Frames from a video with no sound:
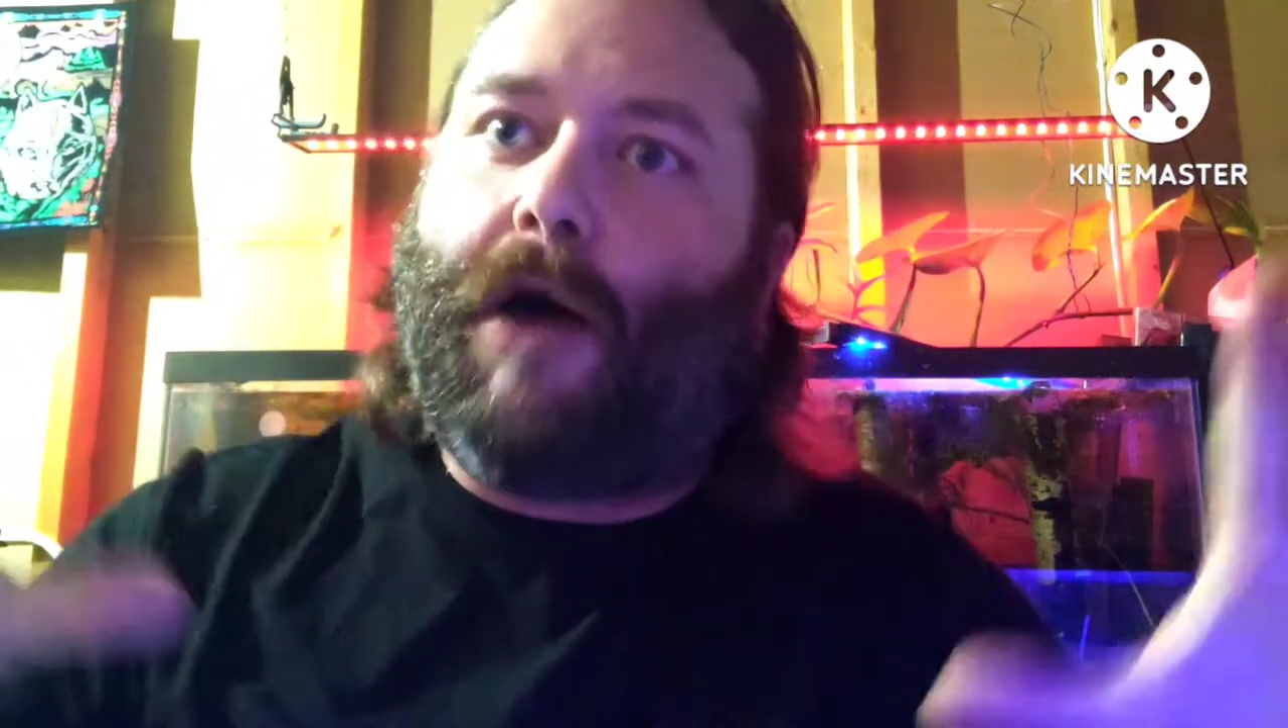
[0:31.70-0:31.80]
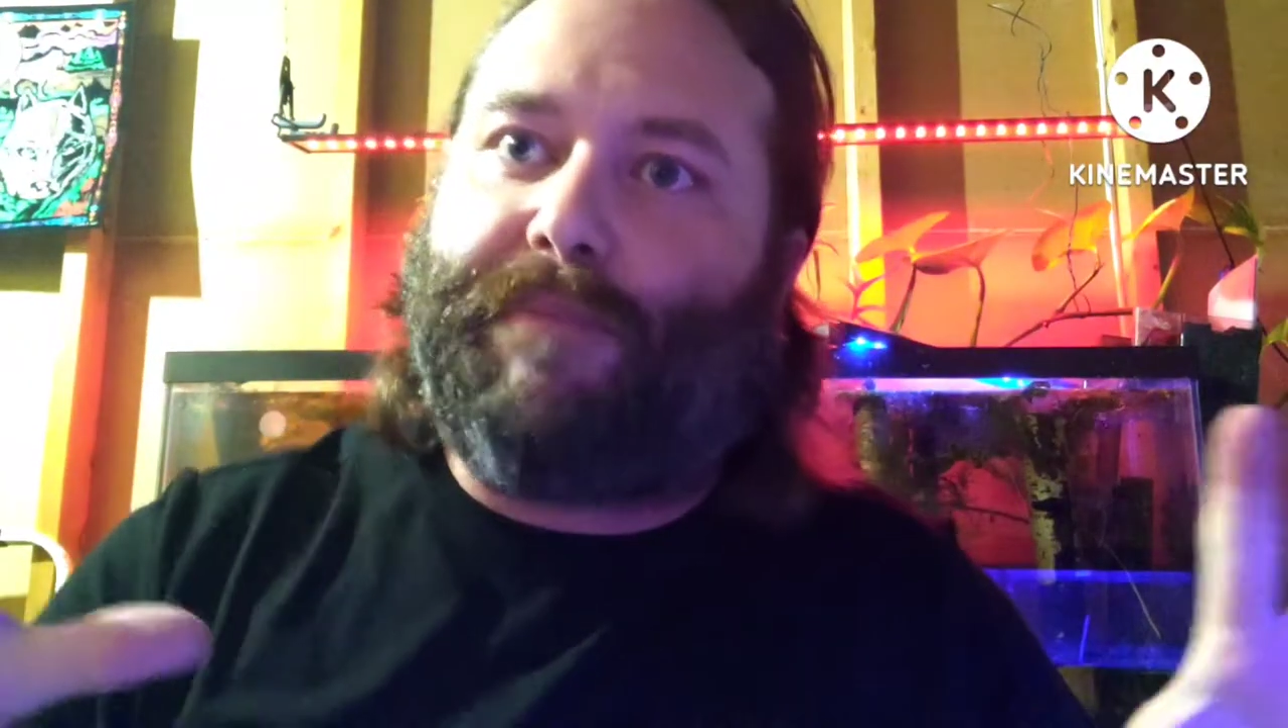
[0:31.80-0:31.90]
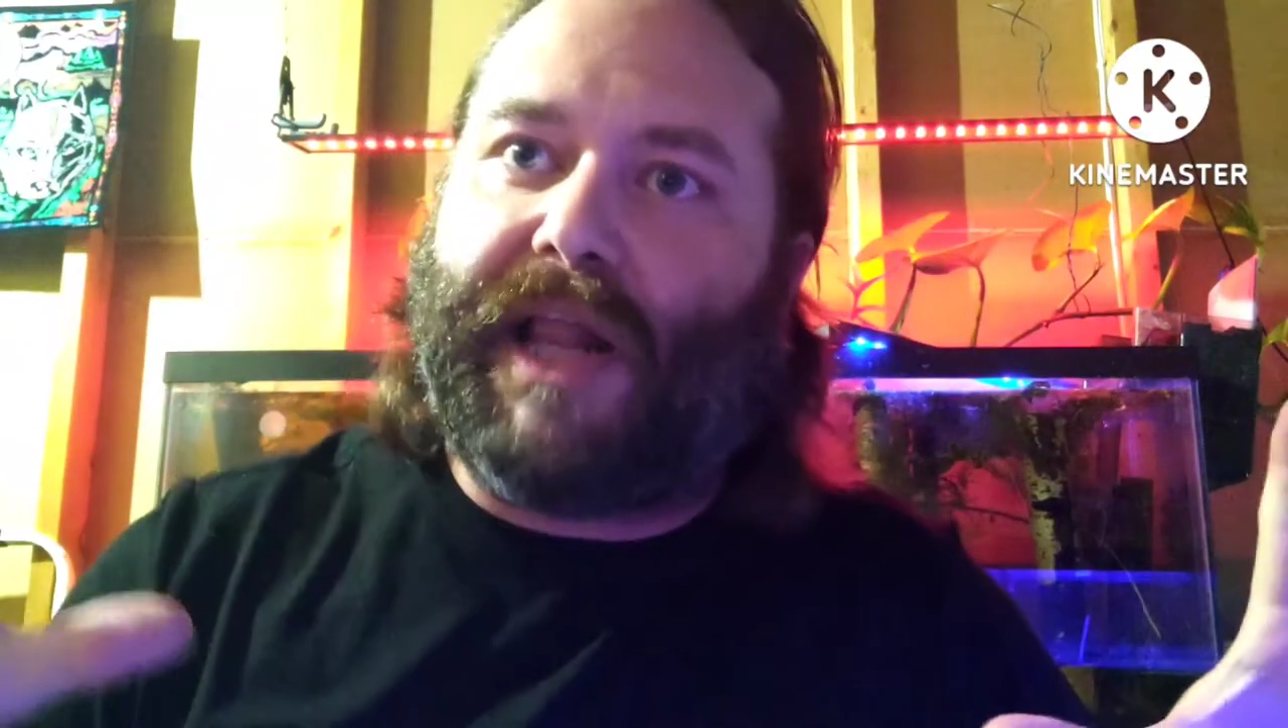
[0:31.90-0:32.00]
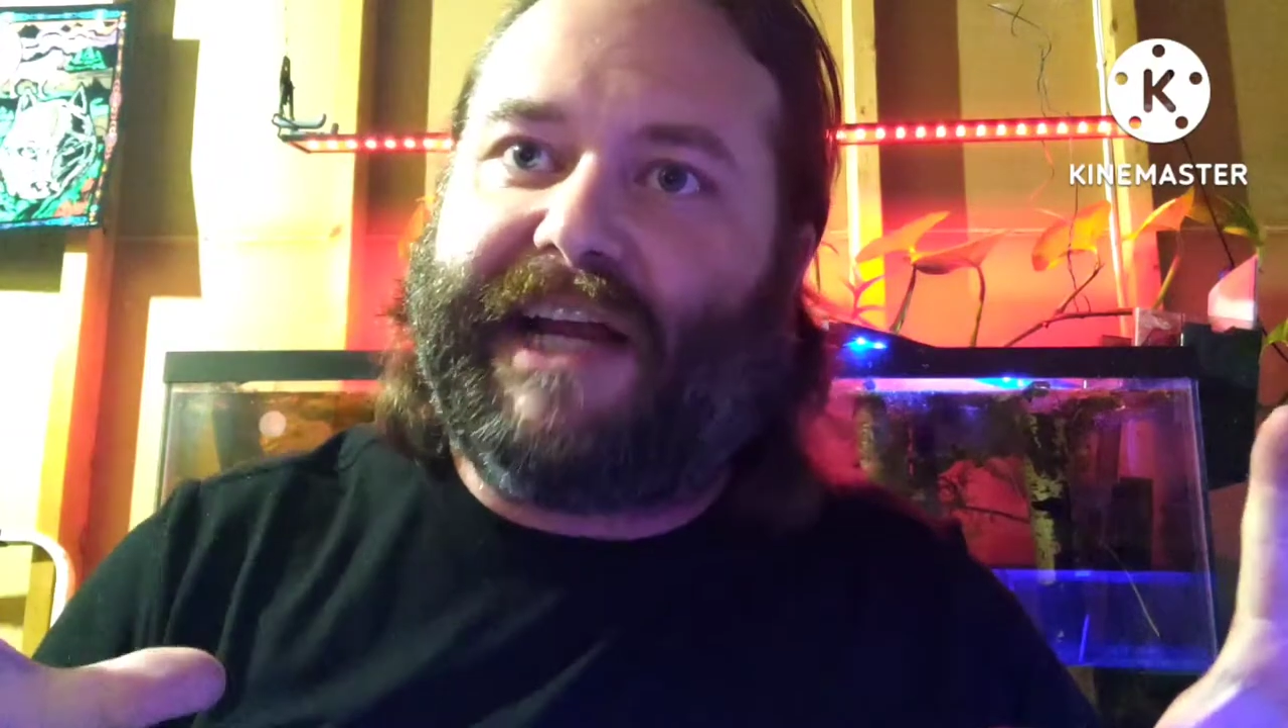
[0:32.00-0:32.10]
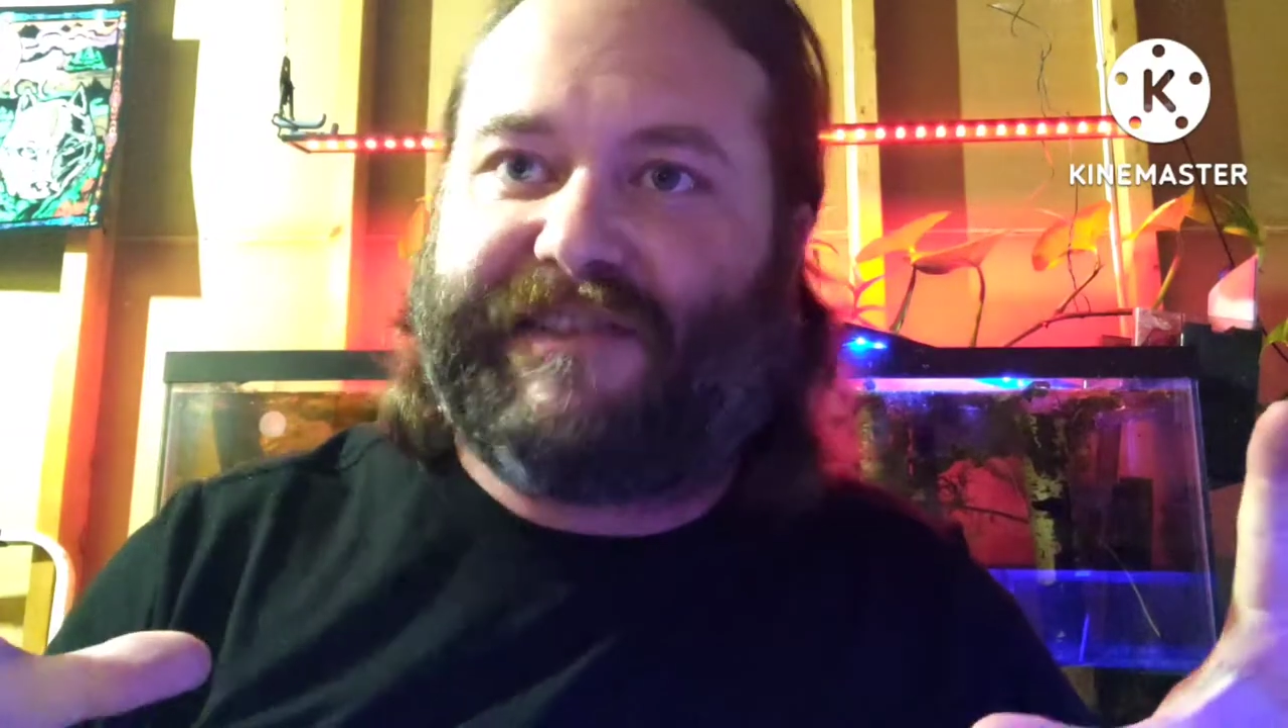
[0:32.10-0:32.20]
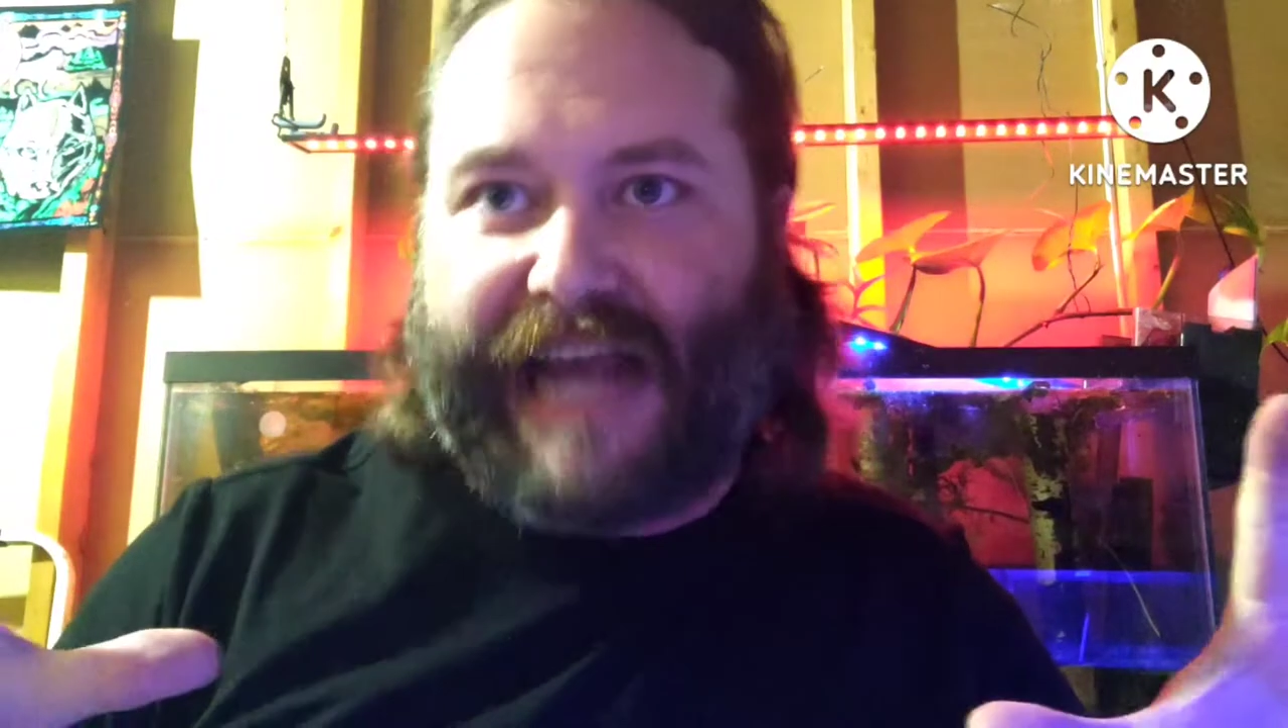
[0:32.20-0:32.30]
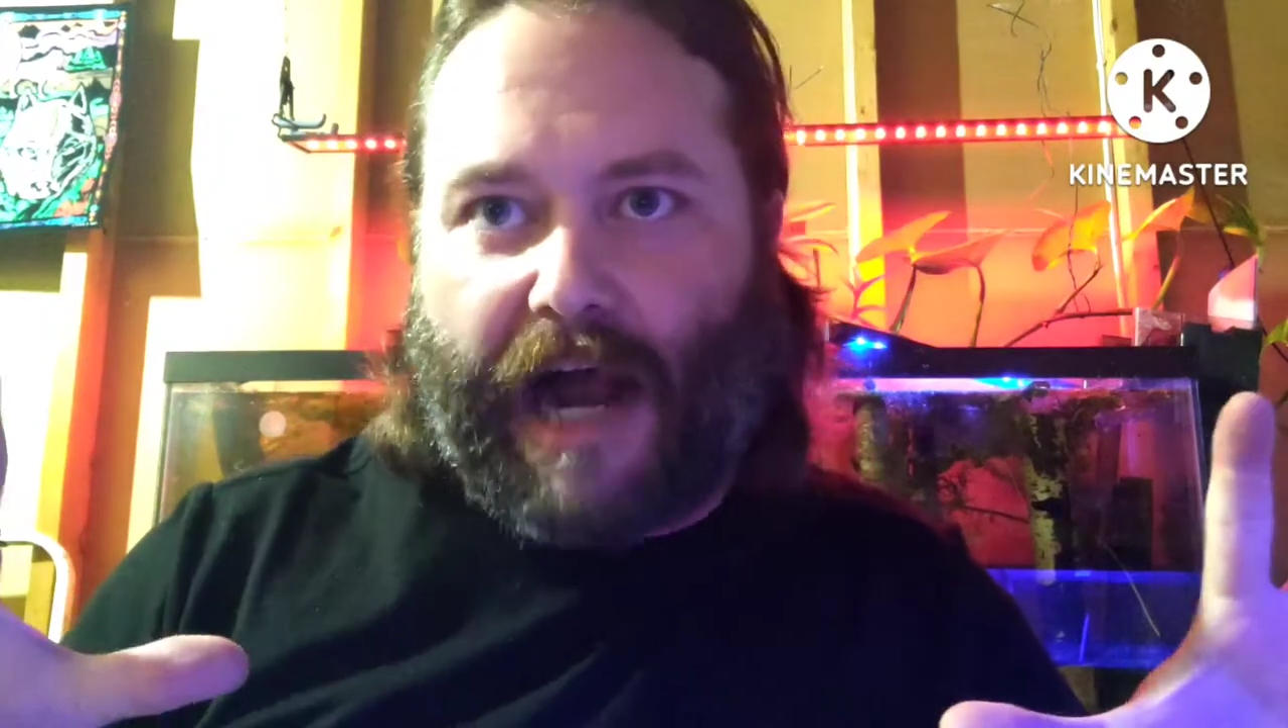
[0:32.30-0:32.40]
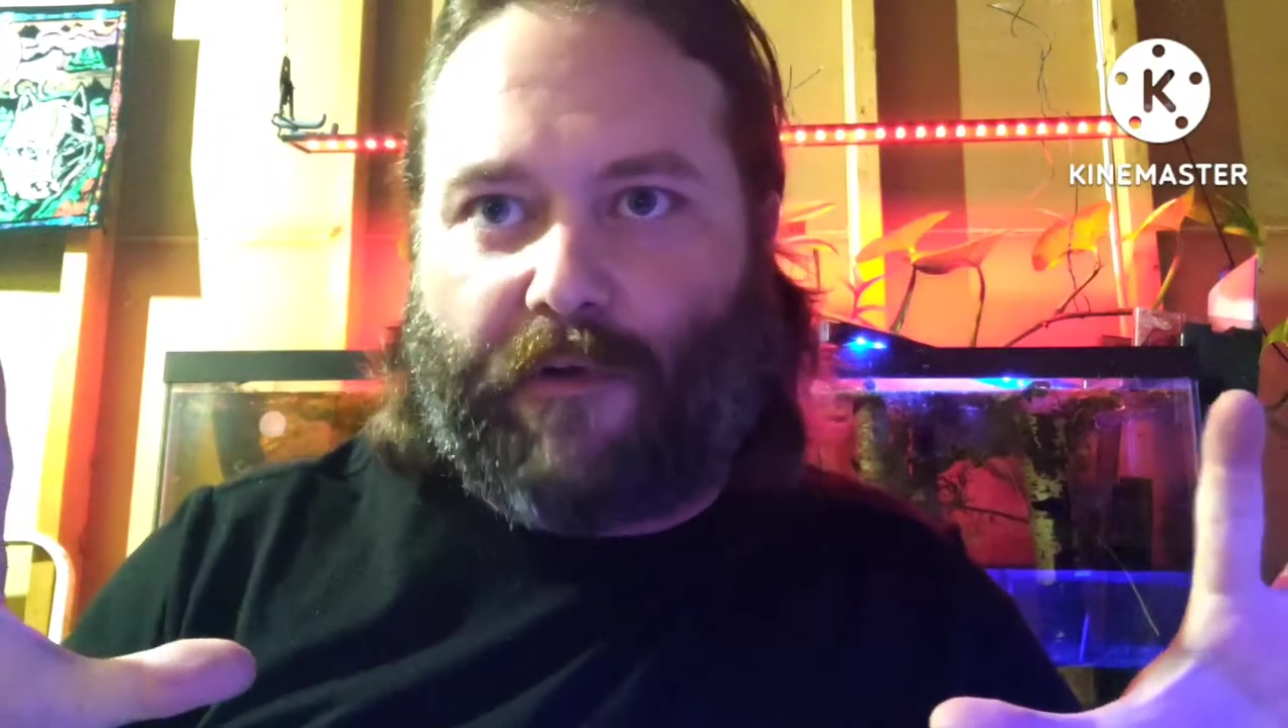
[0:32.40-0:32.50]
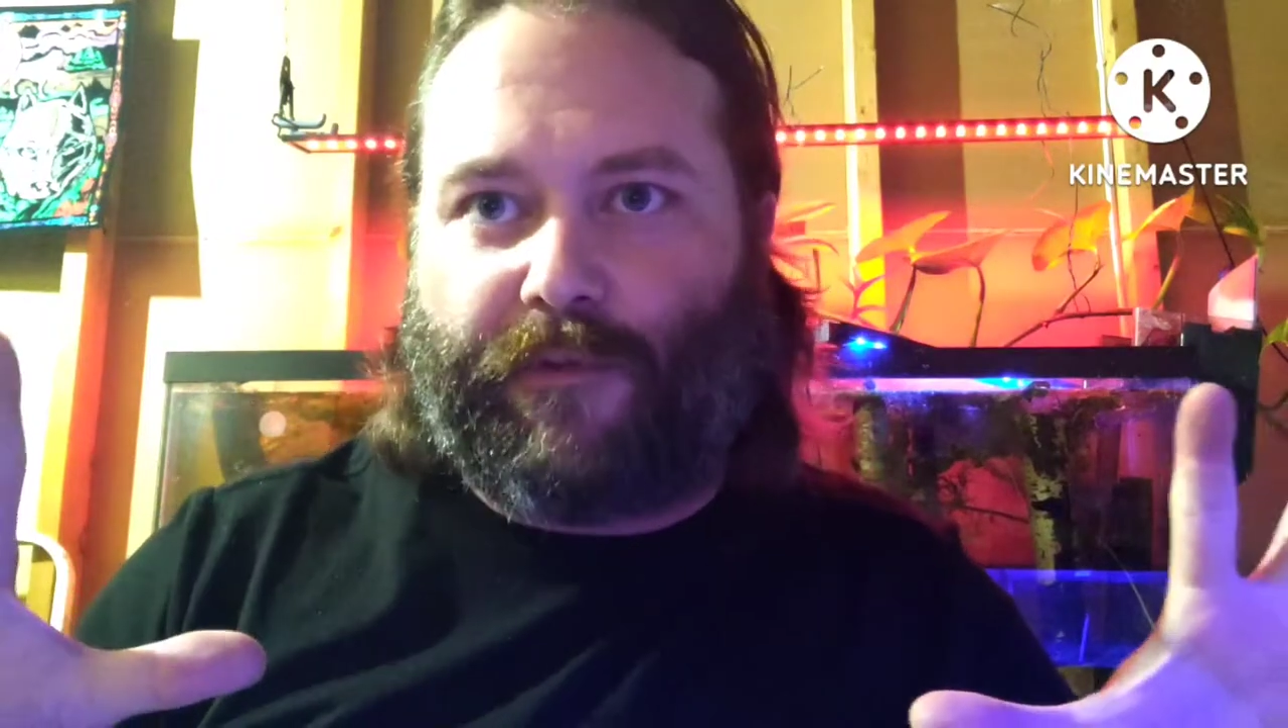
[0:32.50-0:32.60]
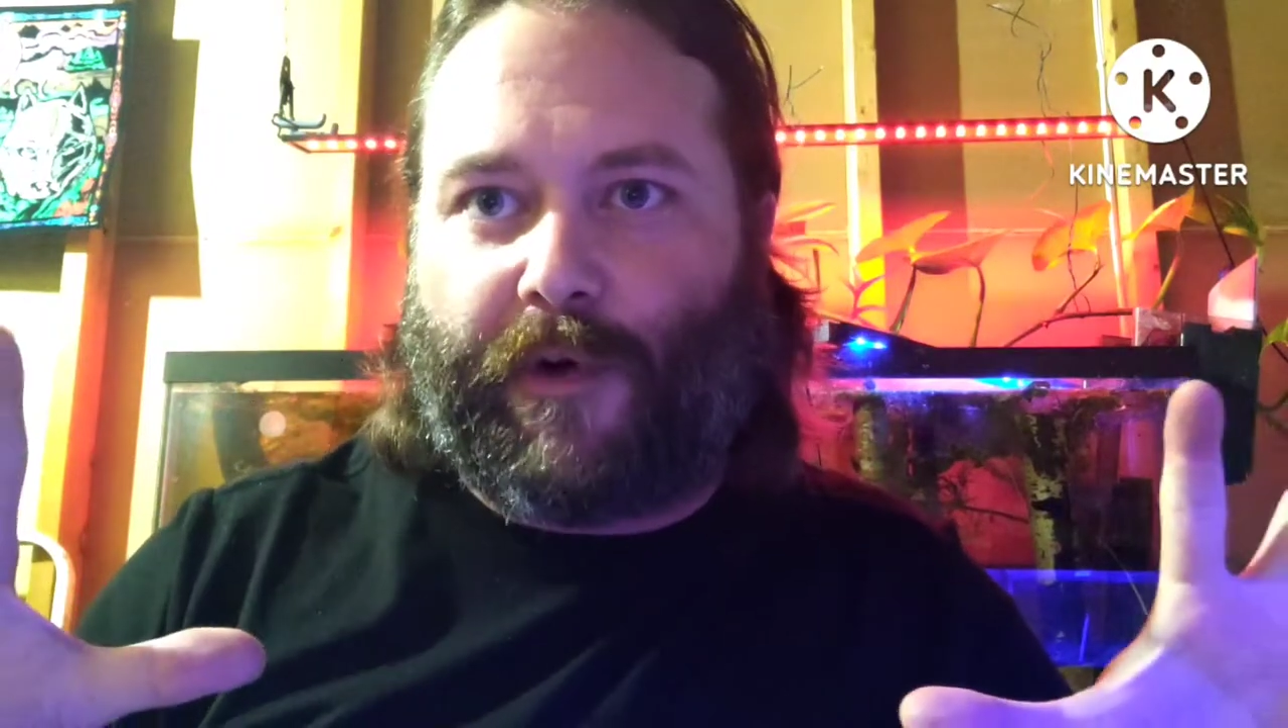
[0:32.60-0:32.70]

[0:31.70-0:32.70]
all plays out